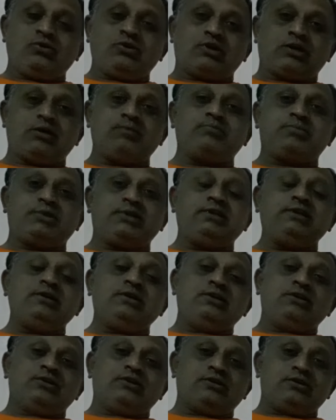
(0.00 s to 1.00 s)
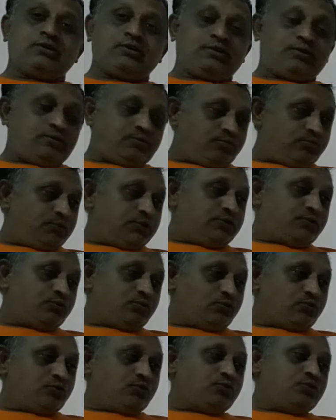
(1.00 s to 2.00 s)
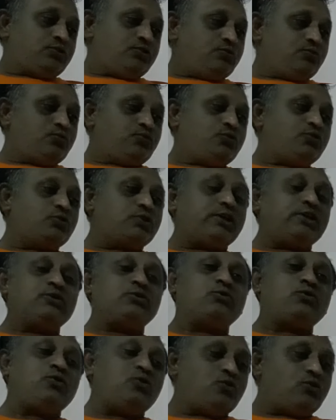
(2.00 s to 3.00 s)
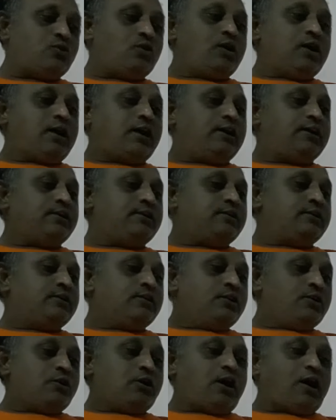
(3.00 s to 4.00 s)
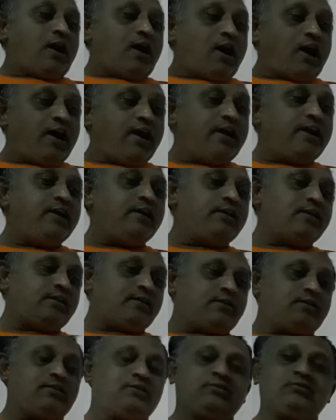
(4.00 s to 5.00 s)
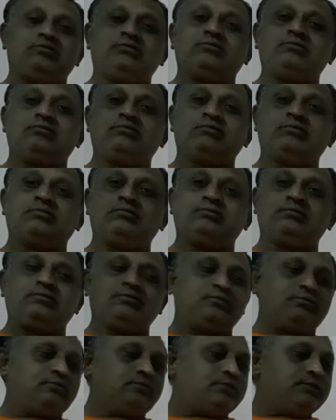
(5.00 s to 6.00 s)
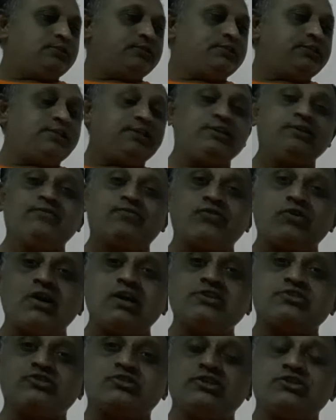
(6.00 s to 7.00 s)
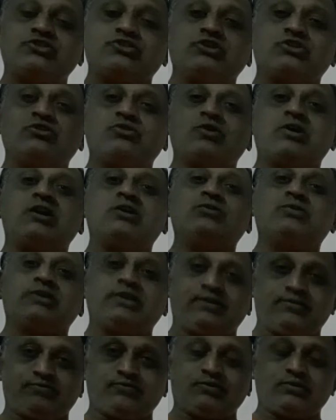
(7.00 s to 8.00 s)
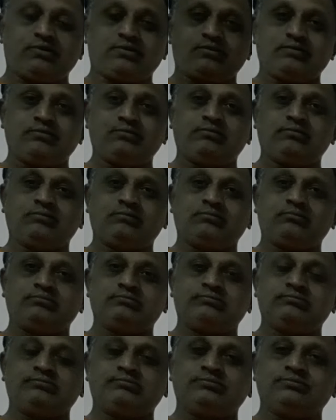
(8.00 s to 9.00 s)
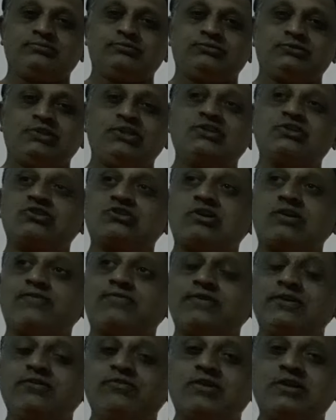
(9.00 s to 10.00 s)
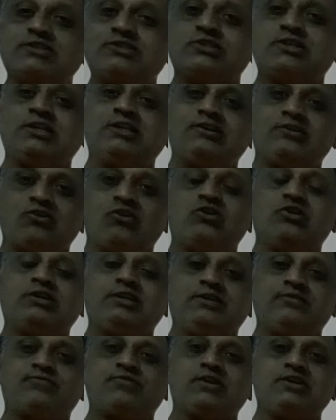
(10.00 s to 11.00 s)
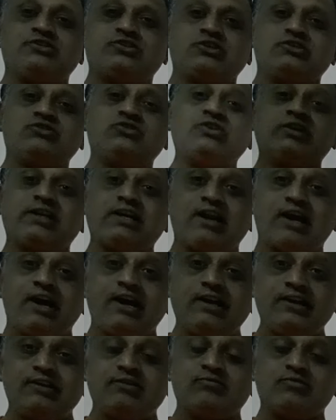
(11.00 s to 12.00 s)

company. Where you can go and hire the infrastructure you are looking for. Instead of investing on infrastructure, you can hire